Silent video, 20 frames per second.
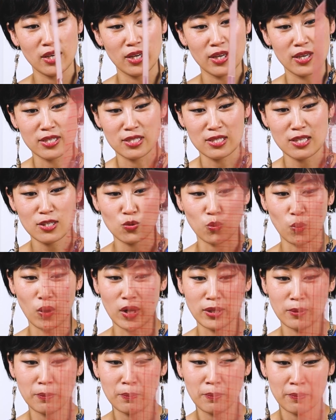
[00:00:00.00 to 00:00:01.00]
is this
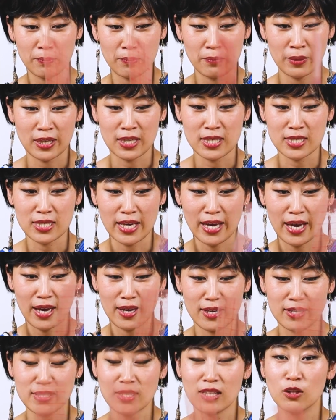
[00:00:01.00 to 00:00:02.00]
one because
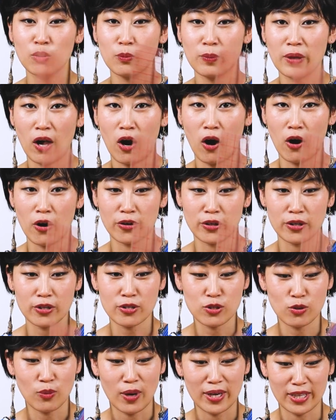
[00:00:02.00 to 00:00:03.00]
it's a little bit harder,
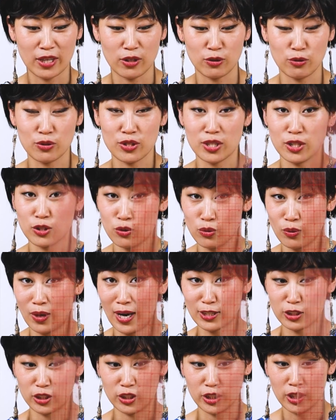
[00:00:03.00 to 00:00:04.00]
so I can use it to
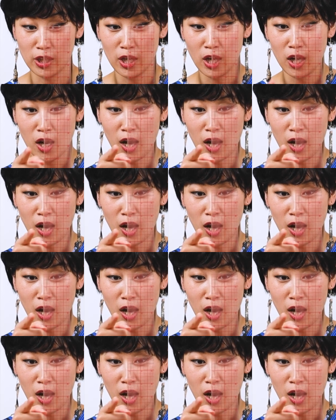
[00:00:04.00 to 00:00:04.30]
actually